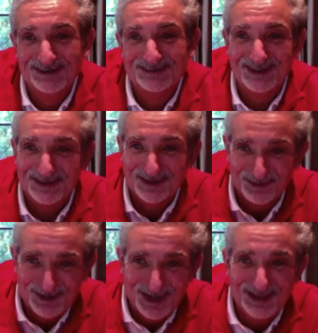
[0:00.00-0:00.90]
It's like,
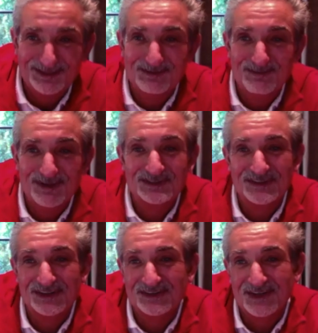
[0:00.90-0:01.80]
okay, the
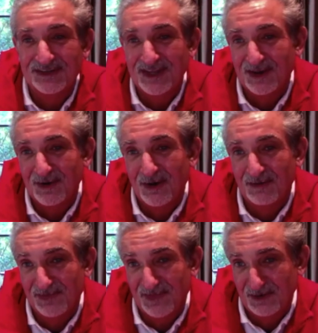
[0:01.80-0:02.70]
Mystics can kick
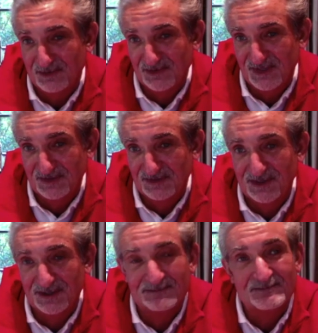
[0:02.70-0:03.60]
off their
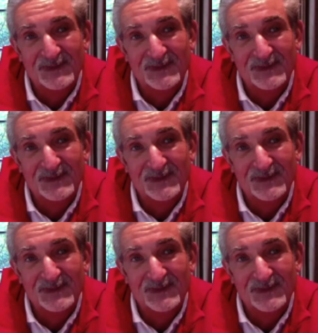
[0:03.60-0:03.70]
season